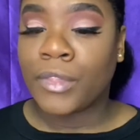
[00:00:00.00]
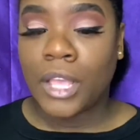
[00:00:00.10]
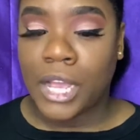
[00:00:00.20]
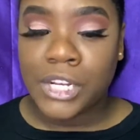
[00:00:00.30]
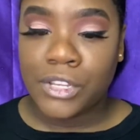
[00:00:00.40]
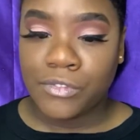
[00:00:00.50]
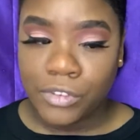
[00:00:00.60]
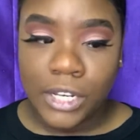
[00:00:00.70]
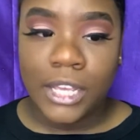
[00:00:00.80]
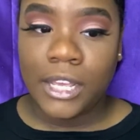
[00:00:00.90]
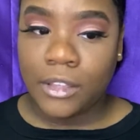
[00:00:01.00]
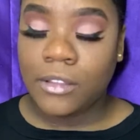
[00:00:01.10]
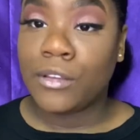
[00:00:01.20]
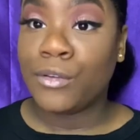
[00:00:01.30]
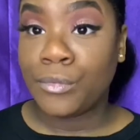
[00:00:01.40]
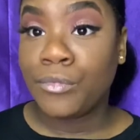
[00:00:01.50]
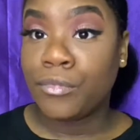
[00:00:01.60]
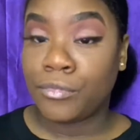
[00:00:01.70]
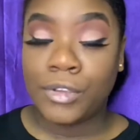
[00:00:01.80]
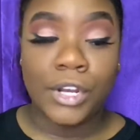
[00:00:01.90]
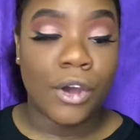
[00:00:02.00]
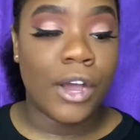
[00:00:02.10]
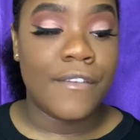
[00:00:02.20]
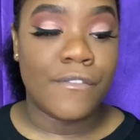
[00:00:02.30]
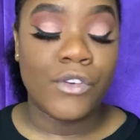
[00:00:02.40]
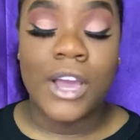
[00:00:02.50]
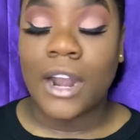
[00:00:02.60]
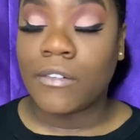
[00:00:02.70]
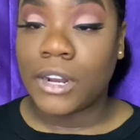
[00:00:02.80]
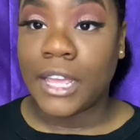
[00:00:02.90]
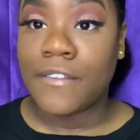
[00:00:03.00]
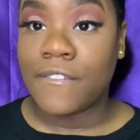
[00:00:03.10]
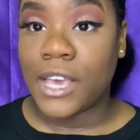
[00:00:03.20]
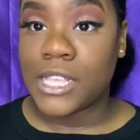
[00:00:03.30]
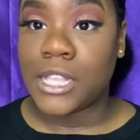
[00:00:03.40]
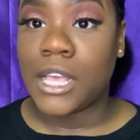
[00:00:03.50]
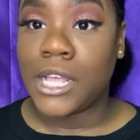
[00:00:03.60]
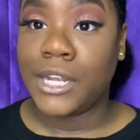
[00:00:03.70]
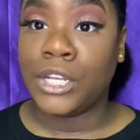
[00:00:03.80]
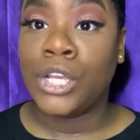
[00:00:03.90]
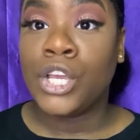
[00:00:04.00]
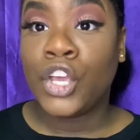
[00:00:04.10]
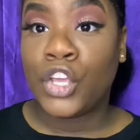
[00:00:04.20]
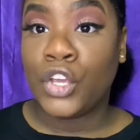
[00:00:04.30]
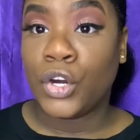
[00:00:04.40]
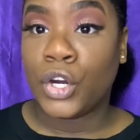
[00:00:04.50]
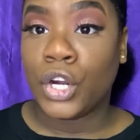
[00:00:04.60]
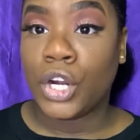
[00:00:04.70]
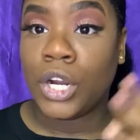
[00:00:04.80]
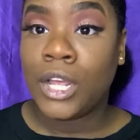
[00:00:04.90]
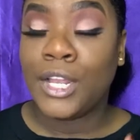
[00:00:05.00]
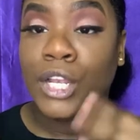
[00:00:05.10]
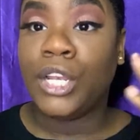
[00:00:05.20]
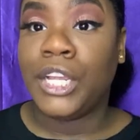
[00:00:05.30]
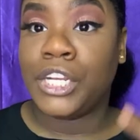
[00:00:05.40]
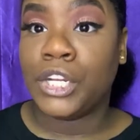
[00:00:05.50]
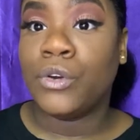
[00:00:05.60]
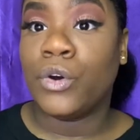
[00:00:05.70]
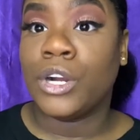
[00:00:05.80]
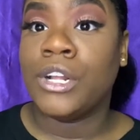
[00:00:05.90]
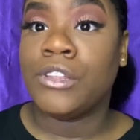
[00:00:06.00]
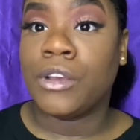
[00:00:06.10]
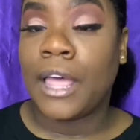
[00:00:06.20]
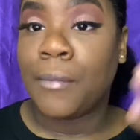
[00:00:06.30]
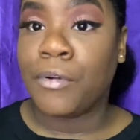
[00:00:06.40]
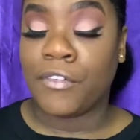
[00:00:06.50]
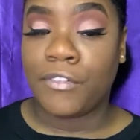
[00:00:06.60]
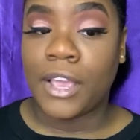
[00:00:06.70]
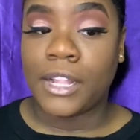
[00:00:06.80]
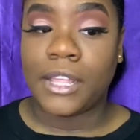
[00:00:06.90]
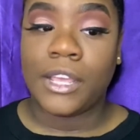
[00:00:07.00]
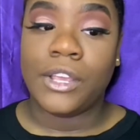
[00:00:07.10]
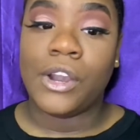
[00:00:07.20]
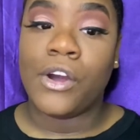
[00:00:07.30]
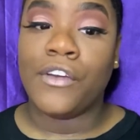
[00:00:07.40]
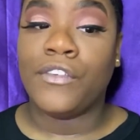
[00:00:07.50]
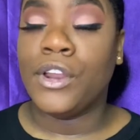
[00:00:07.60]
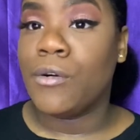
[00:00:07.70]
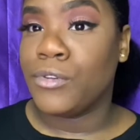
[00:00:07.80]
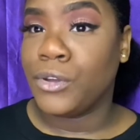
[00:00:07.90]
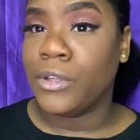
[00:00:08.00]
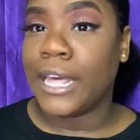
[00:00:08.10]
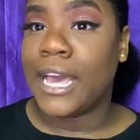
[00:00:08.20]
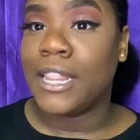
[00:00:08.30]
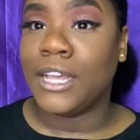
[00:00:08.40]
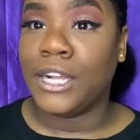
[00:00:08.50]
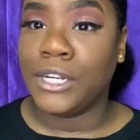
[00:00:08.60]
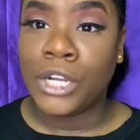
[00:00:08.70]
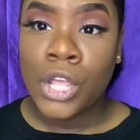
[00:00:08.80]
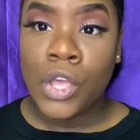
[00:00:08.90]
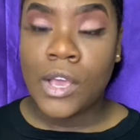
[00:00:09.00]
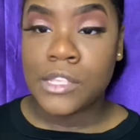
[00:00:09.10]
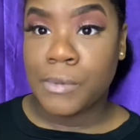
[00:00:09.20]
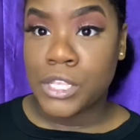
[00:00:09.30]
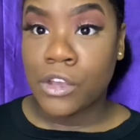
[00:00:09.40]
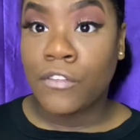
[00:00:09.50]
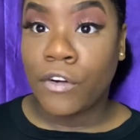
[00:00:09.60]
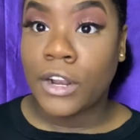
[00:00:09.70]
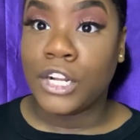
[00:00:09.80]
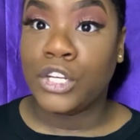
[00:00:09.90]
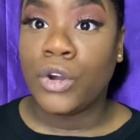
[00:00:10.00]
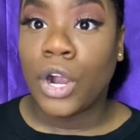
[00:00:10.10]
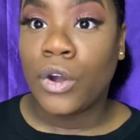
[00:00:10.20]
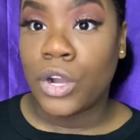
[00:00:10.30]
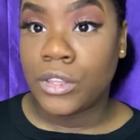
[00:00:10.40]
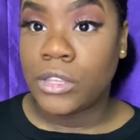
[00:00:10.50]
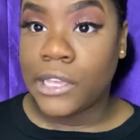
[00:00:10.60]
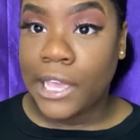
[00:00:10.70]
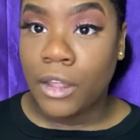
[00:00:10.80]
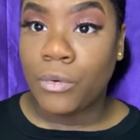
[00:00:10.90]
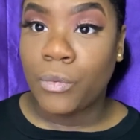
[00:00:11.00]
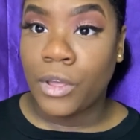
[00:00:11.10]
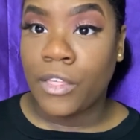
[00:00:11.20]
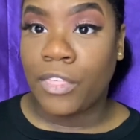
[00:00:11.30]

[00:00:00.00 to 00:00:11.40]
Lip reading: I just really, you know, and you gotta really invest in your niche in order to like perfect it. You know, if you don't do that, then it's but so far that you are going to get with,